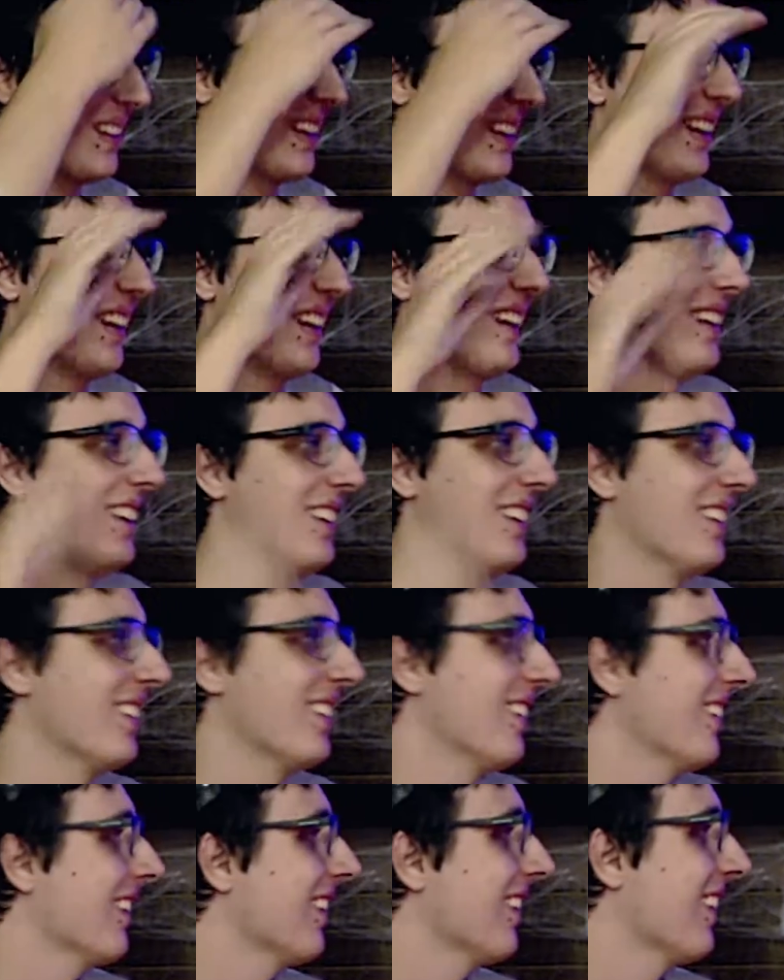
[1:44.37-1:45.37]
And he's
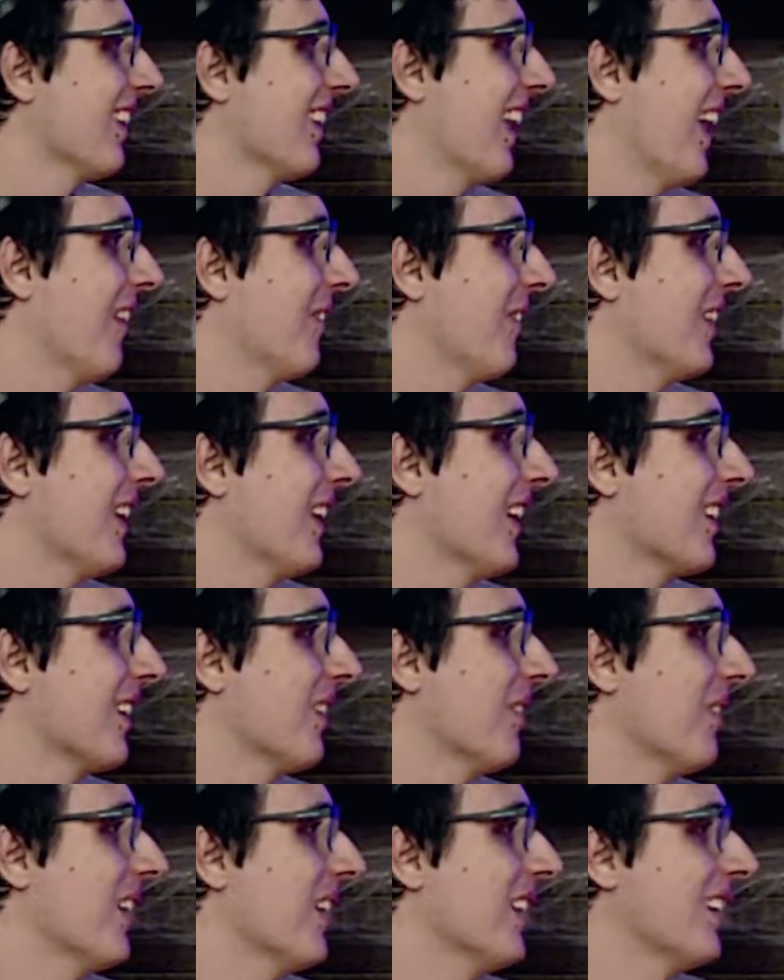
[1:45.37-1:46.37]
laughing at
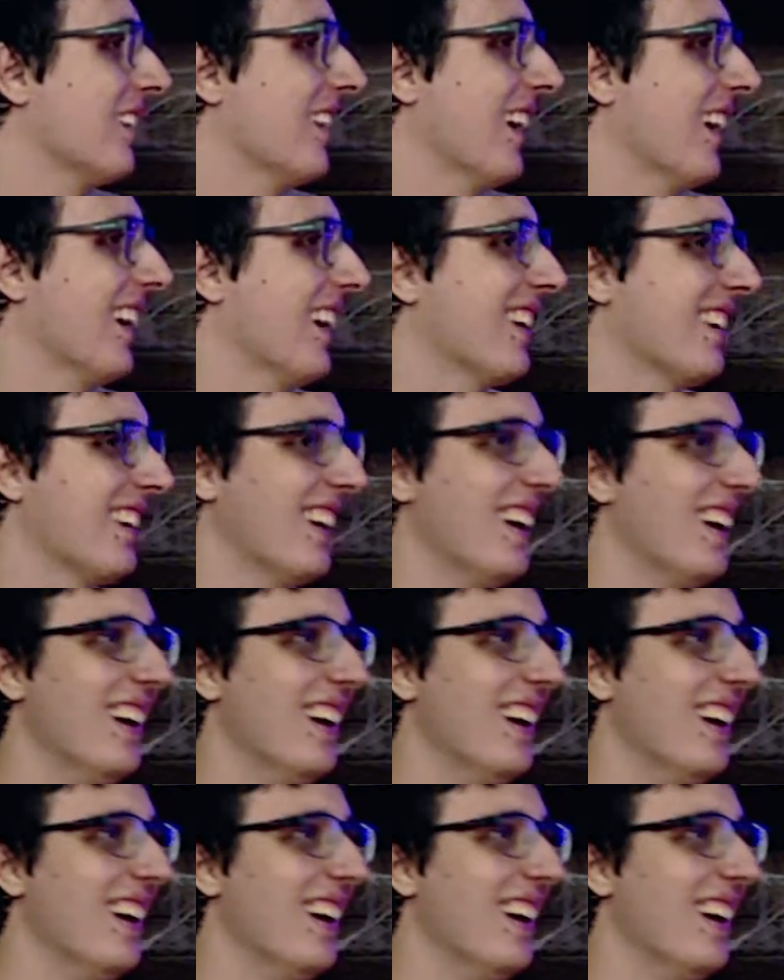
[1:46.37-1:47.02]
them, and he says,